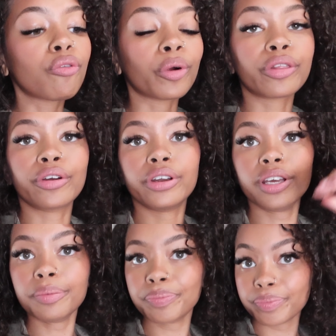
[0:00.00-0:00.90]
four
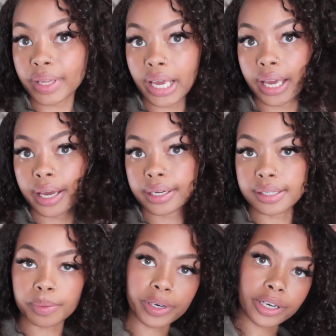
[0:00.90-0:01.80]
thirty
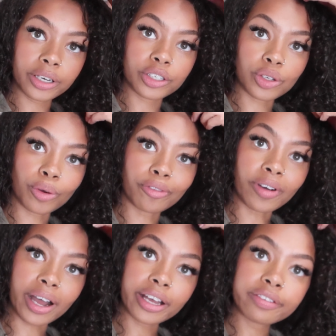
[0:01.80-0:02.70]
and we're here till
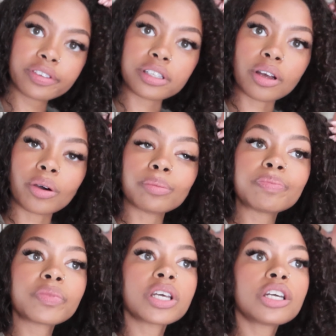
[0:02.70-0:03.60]
five, so
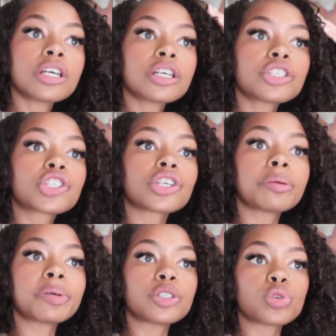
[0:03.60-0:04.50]

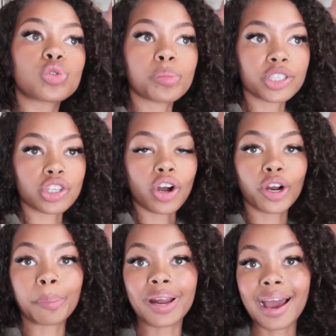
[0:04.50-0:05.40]
shouldn't be too too much
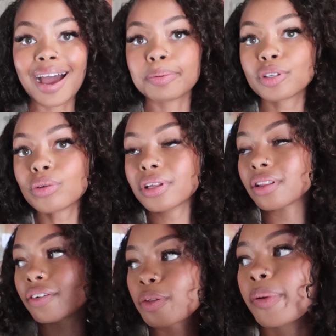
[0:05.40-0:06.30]
longer. But I
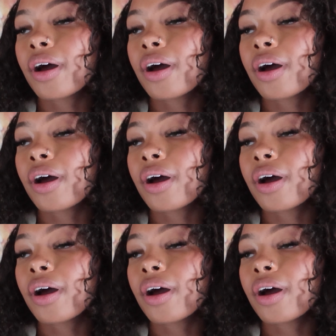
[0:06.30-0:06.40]
absolutely love the